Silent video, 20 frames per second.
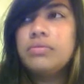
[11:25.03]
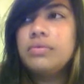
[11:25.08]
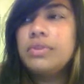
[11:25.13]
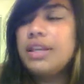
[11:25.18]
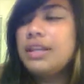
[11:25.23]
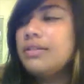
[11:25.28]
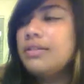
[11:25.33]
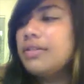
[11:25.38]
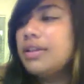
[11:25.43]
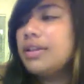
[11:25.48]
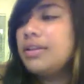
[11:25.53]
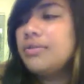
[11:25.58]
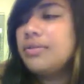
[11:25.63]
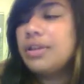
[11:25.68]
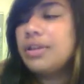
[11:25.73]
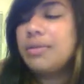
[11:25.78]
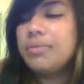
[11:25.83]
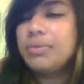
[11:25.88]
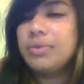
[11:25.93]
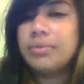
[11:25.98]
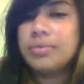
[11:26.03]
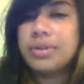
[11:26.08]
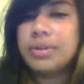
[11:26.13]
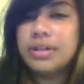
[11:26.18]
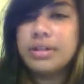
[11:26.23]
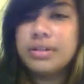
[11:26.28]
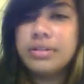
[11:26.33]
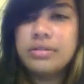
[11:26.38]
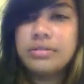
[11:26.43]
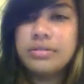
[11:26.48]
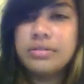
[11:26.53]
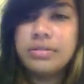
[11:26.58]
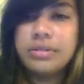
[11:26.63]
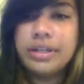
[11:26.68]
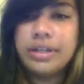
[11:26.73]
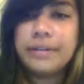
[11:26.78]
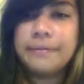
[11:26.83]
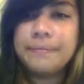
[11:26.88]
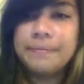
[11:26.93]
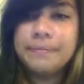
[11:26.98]
they do a lot more work.
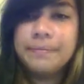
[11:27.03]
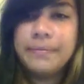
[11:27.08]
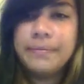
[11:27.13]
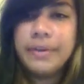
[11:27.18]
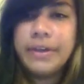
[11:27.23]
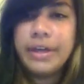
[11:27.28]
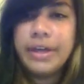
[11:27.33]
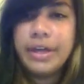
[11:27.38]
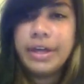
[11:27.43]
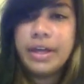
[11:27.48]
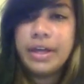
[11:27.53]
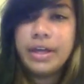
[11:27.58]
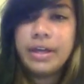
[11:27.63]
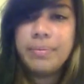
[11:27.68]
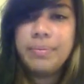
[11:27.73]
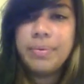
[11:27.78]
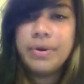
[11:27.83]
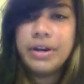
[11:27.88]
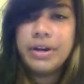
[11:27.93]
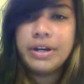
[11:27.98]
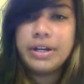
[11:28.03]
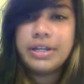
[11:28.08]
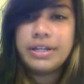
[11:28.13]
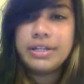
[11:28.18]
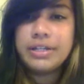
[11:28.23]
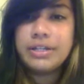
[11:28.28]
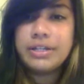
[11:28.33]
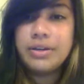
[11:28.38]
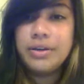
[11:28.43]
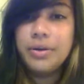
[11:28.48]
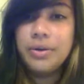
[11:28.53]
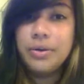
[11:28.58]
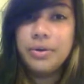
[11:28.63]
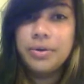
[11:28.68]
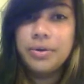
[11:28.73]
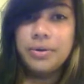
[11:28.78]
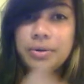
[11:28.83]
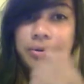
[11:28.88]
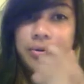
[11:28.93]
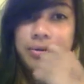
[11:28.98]
Yeah. Parties.
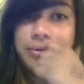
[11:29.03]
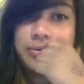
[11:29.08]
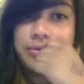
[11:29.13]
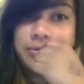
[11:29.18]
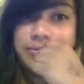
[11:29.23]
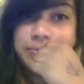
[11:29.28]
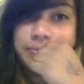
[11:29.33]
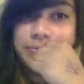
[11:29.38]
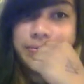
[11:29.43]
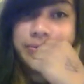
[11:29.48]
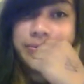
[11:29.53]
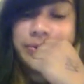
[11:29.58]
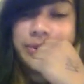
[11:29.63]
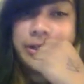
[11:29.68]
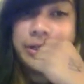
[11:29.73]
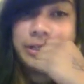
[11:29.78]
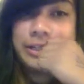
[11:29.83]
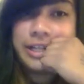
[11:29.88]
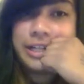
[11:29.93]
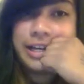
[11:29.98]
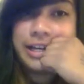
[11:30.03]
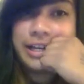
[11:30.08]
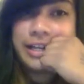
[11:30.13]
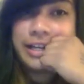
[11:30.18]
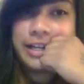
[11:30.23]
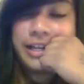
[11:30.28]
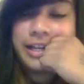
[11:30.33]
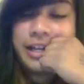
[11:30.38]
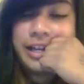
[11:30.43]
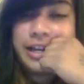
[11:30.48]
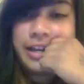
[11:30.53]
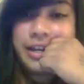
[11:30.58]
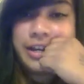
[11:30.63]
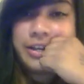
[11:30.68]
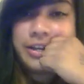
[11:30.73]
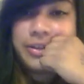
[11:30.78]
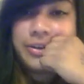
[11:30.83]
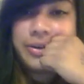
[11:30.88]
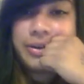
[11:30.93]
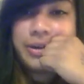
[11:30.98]
Oh, good luck
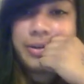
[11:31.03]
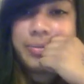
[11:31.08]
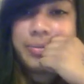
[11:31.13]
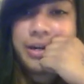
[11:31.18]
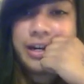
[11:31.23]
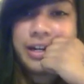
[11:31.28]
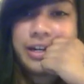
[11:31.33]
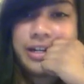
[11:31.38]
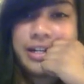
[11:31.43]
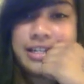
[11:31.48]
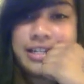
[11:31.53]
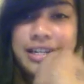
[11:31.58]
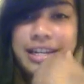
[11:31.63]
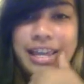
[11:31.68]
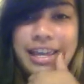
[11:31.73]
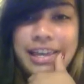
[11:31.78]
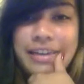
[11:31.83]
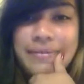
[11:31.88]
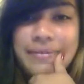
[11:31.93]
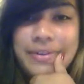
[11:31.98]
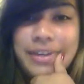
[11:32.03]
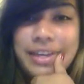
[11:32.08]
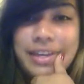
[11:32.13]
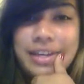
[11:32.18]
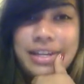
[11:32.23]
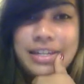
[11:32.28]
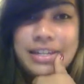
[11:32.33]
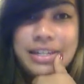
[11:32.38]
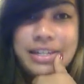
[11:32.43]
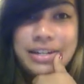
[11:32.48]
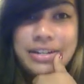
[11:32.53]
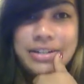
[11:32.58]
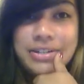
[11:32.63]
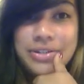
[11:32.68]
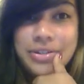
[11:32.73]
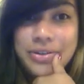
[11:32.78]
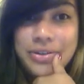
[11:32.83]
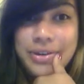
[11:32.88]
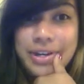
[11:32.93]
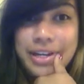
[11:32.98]
throwing parties in AV, because there's
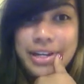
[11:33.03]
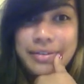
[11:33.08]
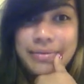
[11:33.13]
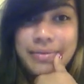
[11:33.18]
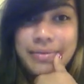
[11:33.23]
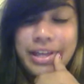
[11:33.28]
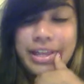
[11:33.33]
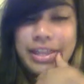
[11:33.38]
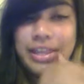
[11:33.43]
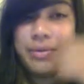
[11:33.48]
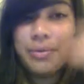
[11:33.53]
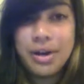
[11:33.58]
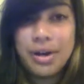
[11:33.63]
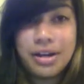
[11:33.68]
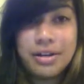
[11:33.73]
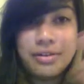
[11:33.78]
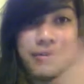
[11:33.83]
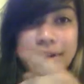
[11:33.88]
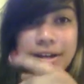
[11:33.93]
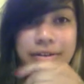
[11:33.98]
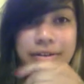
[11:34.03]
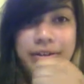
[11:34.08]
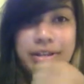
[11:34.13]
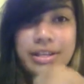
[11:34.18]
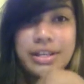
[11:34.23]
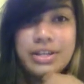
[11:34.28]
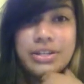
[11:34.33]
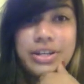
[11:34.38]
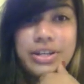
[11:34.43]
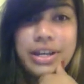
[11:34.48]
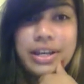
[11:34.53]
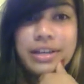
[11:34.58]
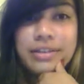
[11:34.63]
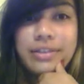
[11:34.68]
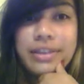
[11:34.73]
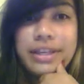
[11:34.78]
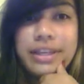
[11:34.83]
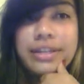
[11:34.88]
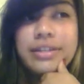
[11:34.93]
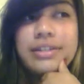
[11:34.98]
duty, and they walk around and they check
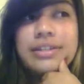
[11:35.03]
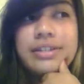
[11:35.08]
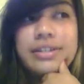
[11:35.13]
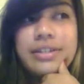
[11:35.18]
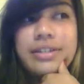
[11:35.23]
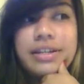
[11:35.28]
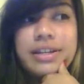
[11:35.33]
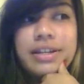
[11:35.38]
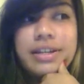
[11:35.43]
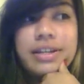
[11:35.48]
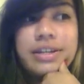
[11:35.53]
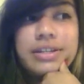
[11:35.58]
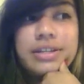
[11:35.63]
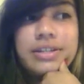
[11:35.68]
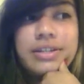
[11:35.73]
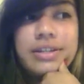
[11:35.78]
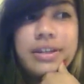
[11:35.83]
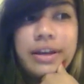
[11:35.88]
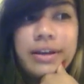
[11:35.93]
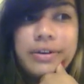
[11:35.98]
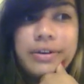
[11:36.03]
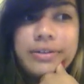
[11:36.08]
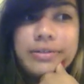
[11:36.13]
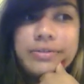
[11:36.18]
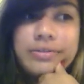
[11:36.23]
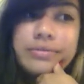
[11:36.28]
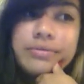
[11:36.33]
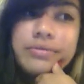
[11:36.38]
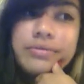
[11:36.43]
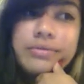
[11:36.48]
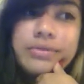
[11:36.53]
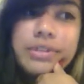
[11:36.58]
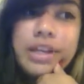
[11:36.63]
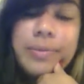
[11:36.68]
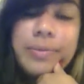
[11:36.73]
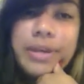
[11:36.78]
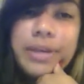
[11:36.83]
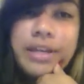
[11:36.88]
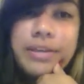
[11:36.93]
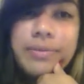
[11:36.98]
things. So,
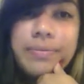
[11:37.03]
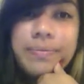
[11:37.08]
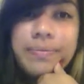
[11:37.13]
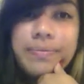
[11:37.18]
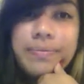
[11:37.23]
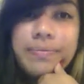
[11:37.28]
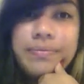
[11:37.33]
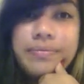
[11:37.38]
I mean,